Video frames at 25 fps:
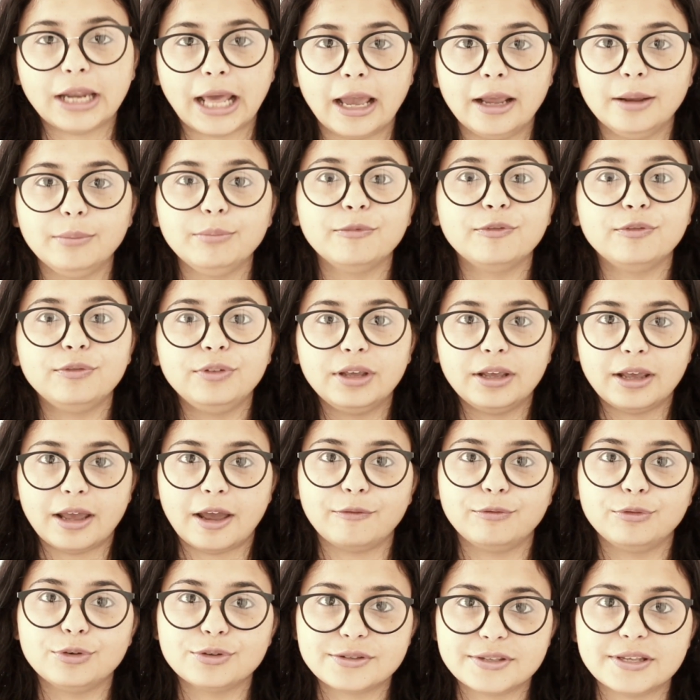time we
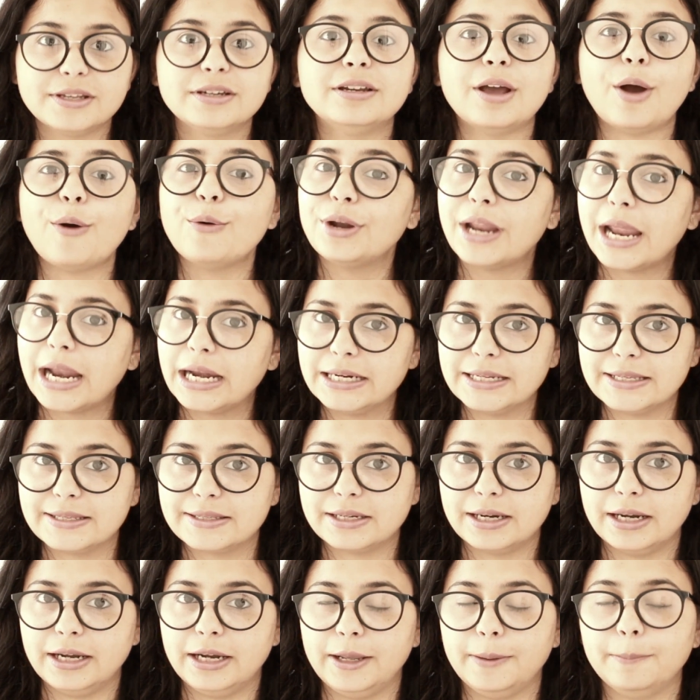have to sit down and
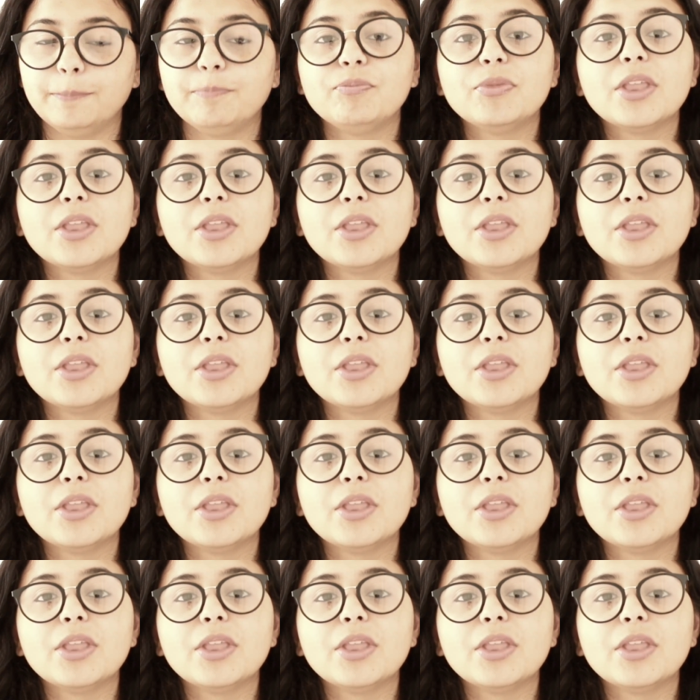study.